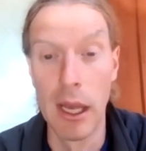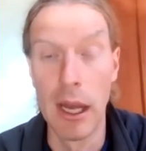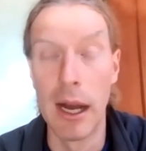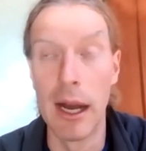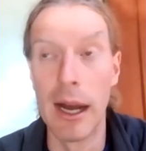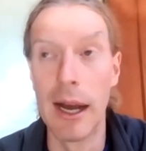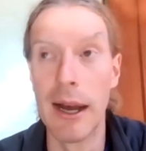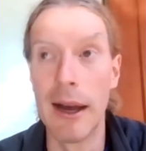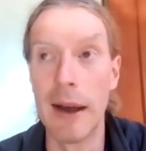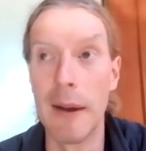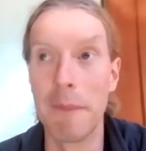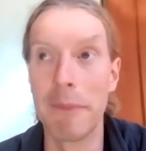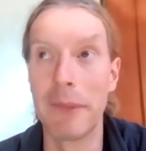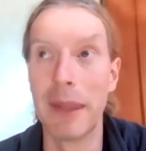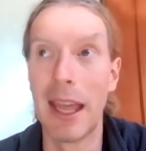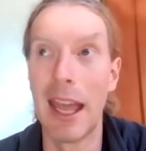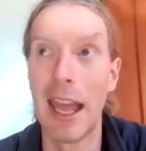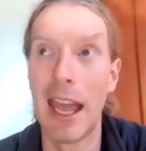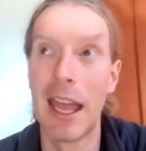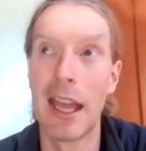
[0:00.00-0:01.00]
Um,
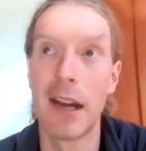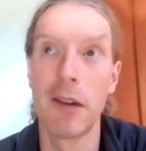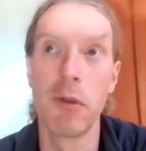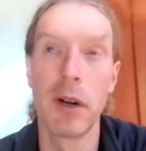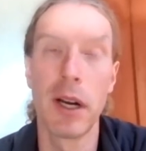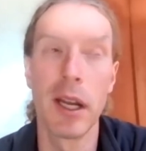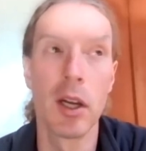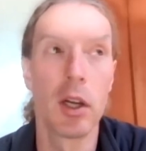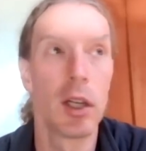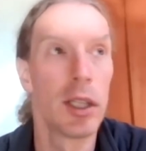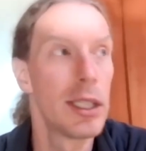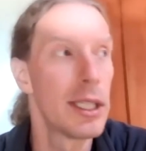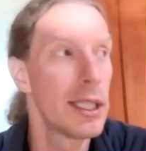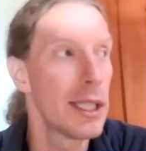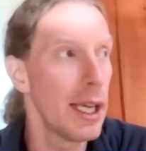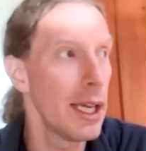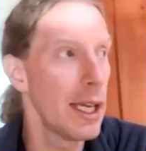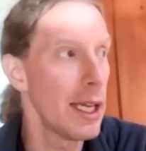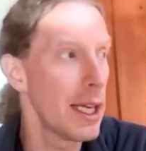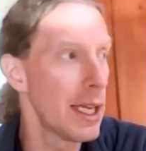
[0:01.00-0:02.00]
and what I would
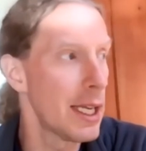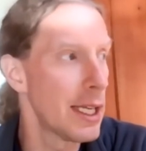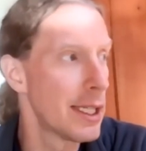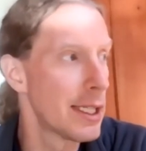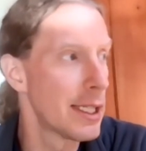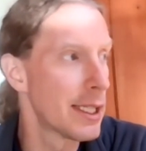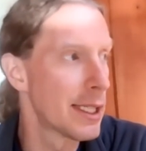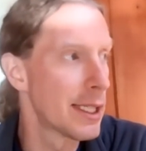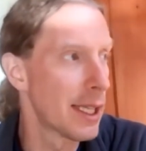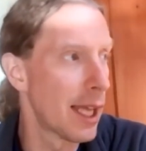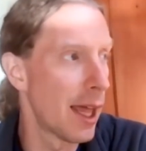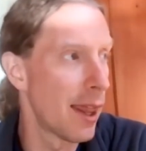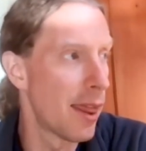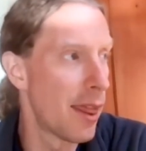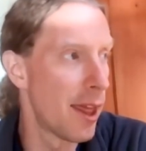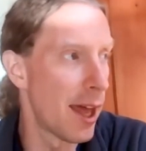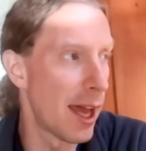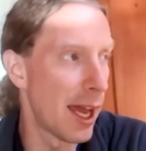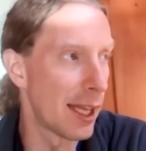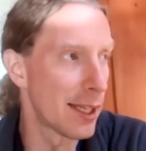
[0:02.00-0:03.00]
say is
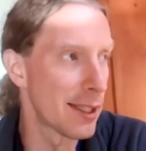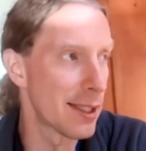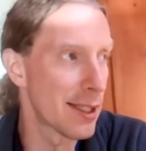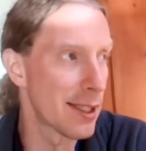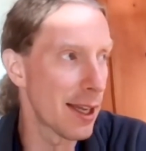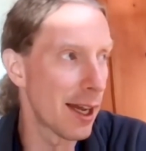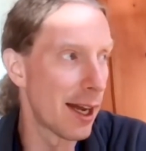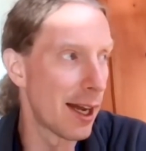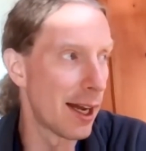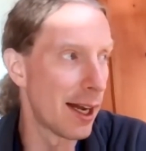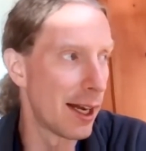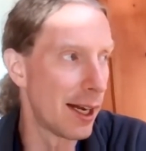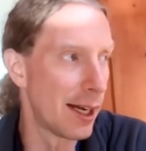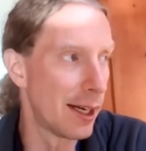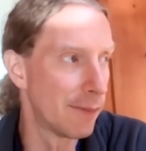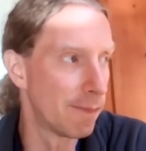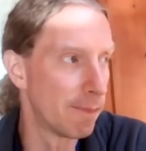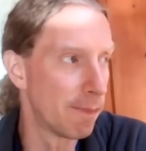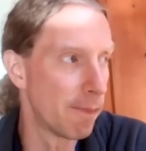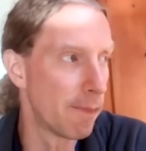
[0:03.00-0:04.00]
that
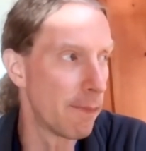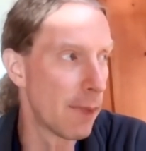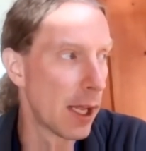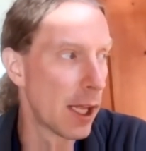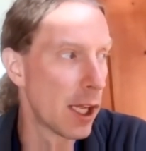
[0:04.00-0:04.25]
um,